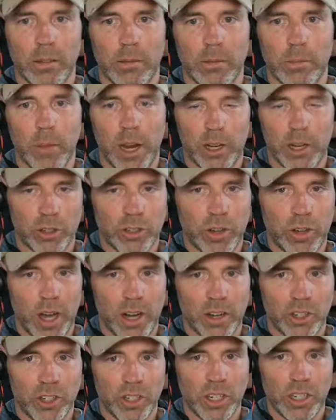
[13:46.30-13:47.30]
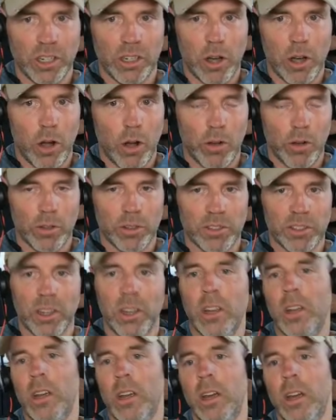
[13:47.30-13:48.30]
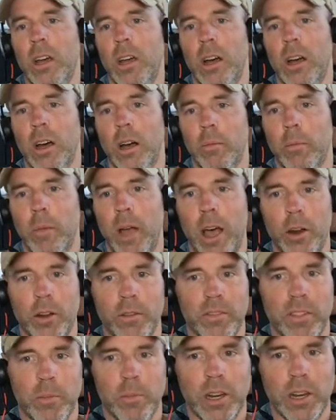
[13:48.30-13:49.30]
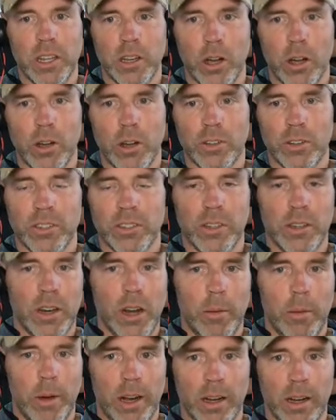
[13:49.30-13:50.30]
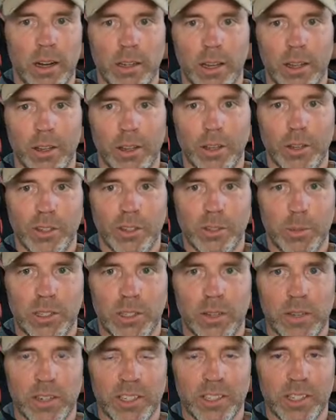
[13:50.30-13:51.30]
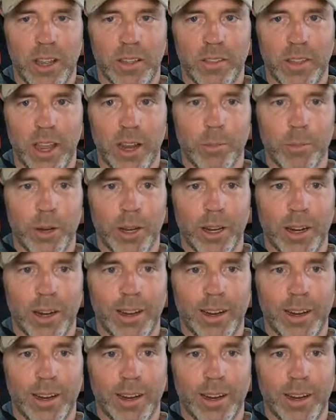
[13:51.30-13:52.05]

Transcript: MicroStrategy calls, out of the money calls. And I'm not going to tell you specifics on that, but